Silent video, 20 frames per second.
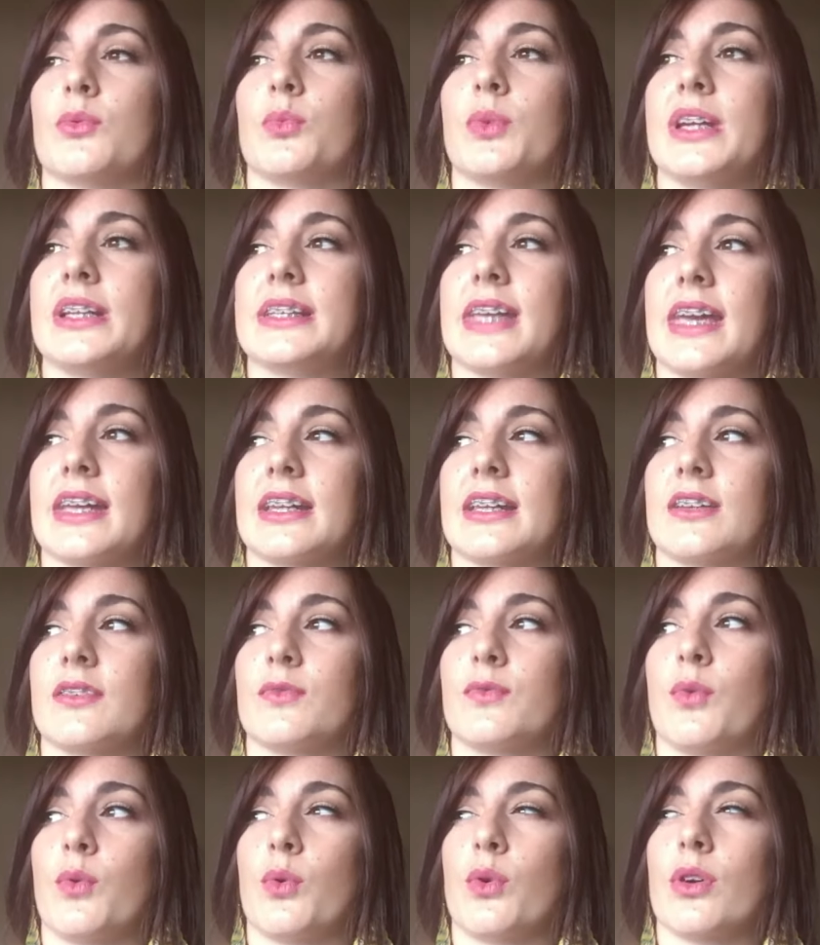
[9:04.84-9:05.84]
we dated
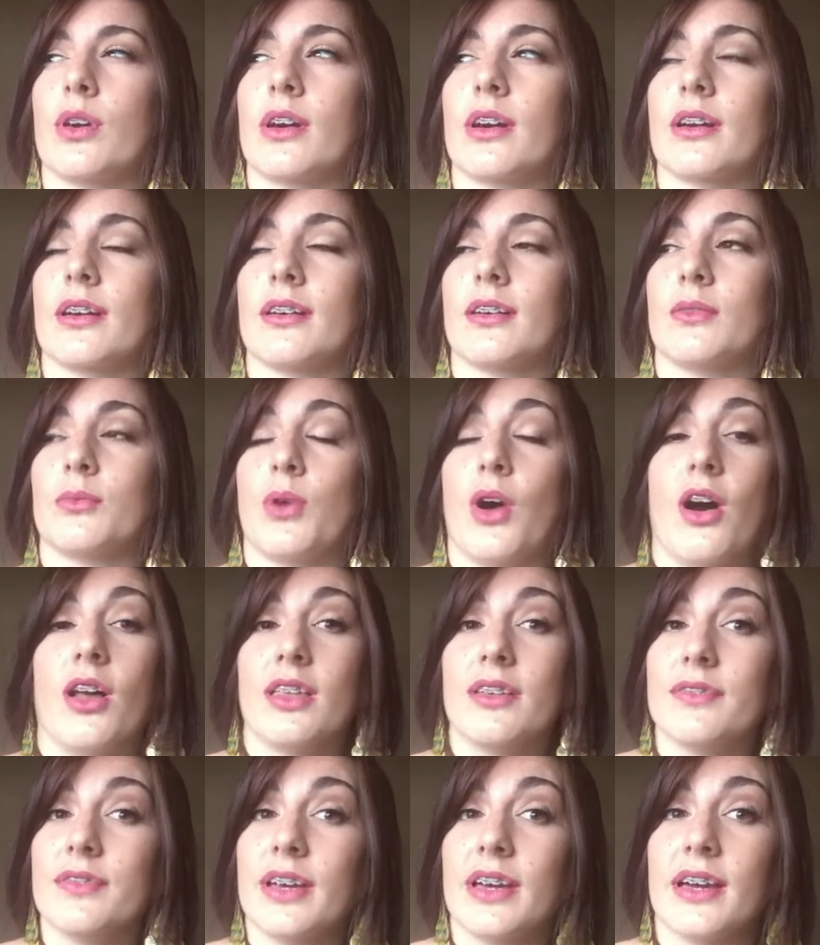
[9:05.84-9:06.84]
for
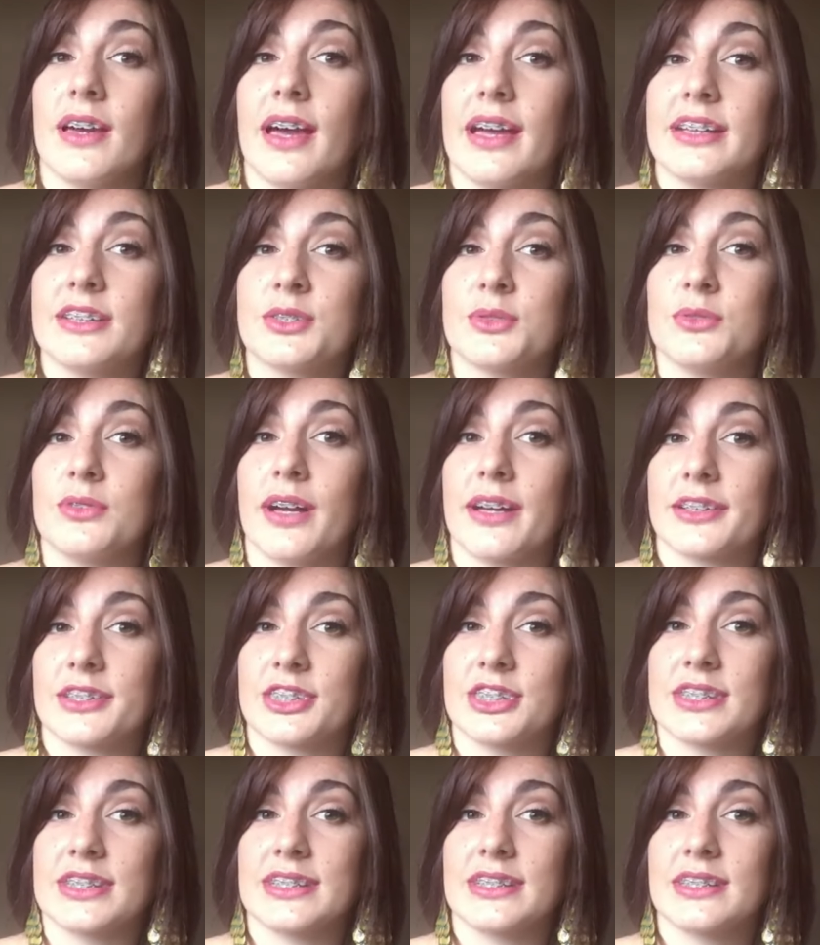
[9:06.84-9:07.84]
all of high school,
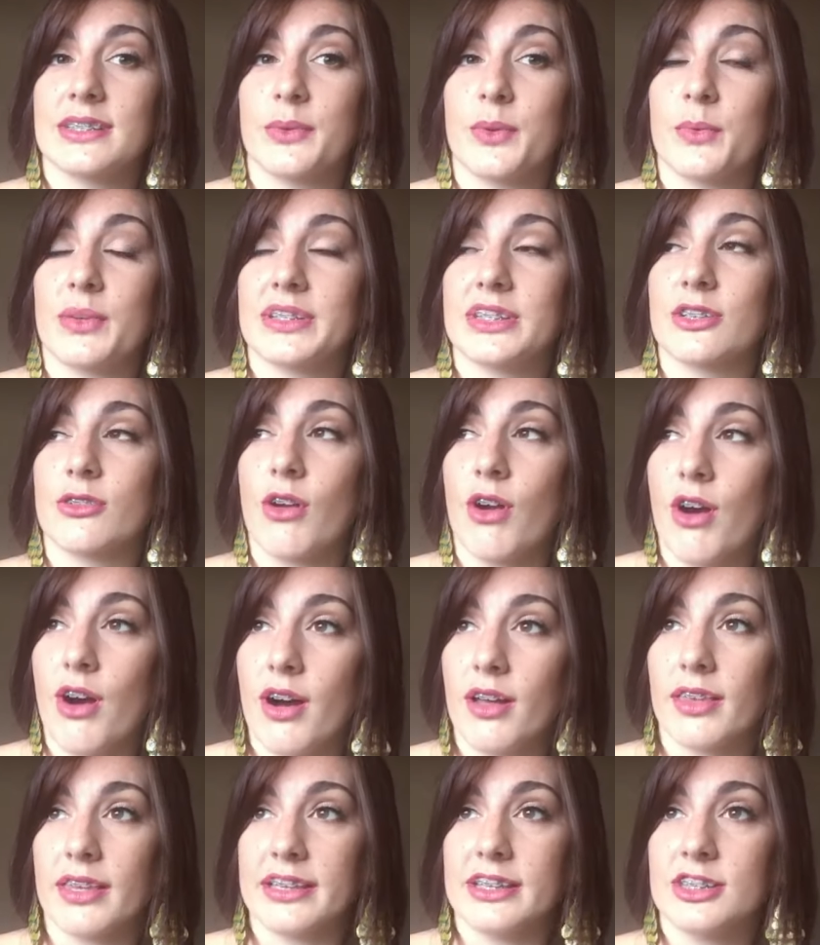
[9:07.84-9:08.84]
actually, until we went to
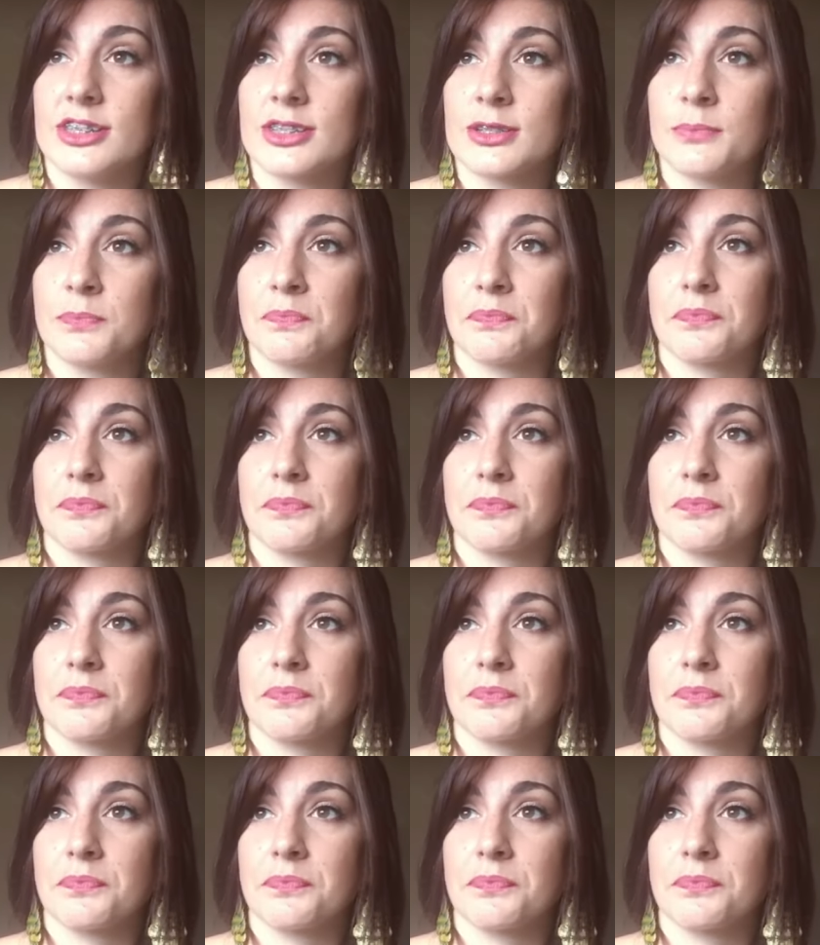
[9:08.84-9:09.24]
college.